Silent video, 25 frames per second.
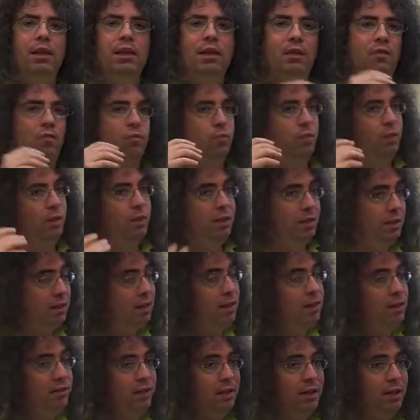It's really
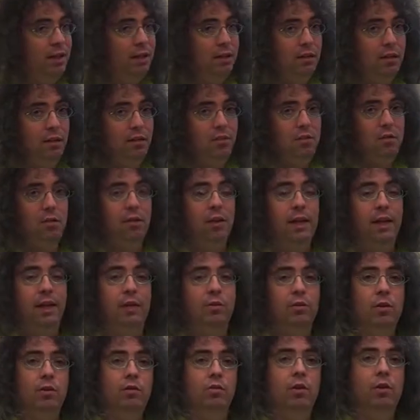kind of analogous to
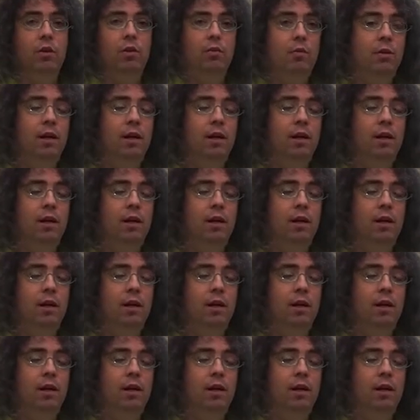language.